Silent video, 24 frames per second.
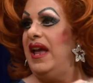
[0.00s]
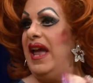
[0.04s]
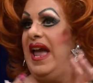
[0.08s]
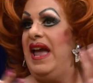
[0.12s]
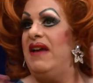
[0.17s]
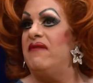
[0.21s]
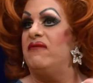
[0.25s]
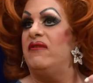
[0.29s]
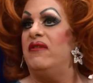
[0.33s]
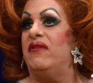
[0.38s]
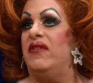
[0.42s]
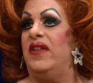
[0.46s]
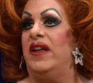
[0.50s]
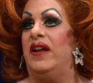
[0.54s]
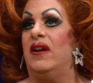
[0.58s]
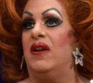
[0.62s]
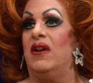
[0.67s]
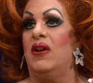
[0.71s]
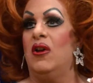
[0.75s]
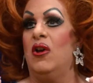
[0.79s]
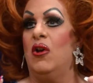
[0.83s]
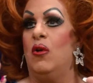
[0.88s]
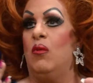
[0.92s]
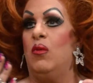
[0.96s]
Everything
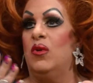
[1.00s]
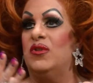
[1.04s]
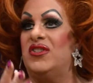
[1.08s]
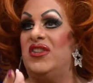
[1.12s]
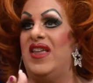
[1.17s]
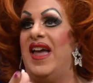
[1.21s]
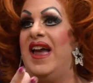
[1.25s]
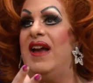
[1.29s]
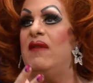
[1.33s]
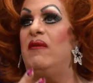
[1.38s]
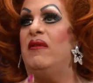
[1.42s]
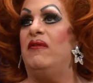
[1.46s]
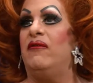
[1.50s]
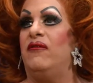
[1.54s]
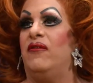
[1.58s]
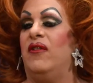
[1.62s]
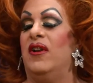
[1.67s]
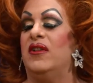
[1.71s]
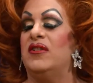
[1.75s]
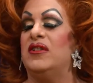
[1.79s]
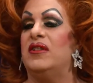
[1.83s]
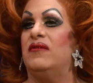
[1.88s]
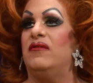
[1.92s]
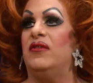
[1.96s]
was there in
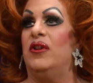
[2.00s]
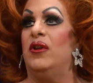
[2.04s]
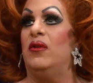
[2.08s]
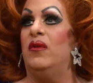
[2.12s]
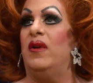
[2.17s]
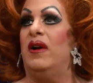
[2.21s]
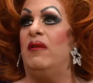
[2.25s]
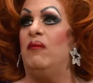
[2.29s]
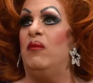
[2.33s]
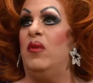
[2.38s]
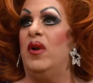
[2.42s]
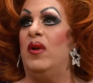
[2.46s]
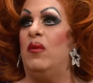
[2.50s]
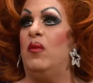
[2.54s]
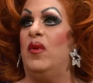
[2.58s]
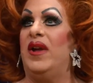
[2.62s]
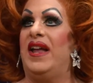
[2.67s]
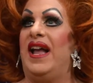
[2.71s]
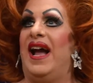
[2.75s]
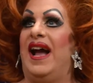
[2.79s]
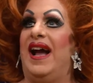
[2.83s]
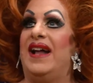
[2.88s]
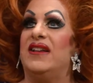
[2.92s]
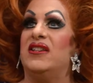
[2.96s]
front of you, and
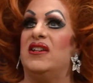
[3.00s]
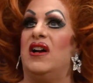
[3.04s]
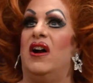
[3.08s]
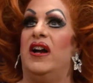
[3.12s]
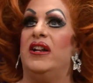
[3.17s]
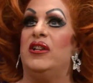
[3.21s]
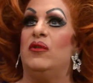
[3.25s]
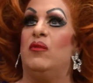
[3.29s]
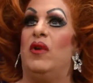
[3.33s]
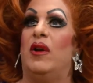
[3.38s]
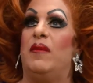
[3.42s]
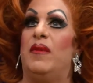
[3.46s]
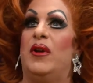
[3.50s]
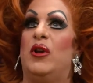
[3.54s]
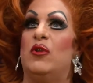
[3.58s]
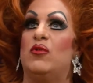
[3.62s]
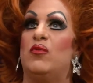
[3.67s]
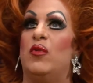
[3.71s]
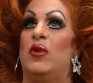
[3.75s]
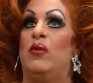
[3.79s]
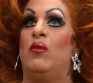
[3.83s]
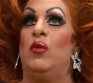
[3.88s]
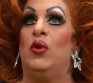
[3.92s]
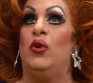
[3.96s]
we had to hide away
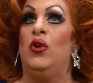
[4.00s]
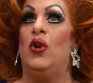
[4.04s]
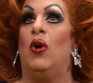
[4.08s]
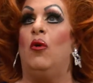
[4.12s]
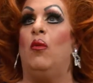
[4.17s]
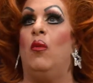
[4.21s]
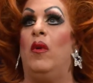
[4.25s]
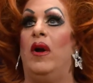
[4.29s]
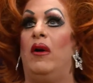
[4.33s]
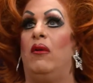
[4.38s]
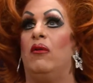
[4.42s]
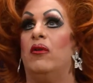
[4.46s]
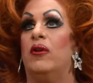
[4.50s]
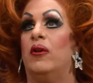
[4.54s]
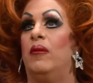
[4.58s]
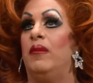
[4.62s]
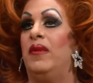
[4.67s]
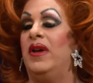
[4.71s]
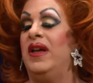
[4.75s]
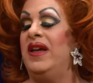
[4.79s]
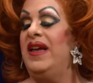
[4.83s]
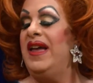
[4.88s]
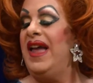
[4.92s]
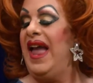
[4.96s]
because we were not welcome
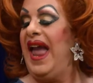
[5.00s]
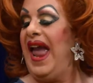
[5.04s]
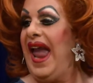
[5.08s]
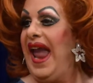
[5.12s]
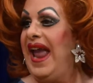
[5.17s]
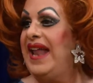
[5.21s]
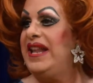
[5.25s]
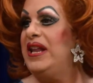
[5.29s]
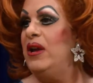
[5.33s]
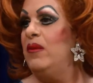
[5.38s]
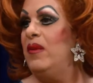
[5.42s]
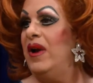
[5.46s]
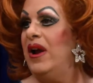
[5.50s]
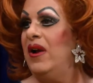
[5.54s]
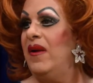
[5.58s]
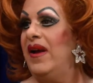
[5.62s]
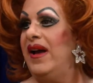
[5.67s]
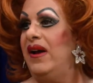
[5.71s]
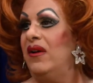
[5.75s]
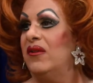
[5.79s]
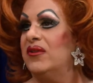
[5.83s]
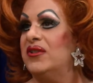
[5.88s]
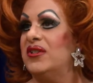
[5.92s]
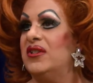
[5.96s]
anywhere
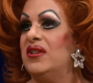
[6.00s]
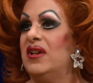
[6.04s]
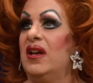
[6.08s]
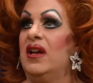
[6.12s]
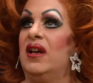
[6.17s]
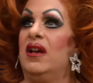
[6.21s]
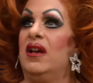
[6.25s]
else.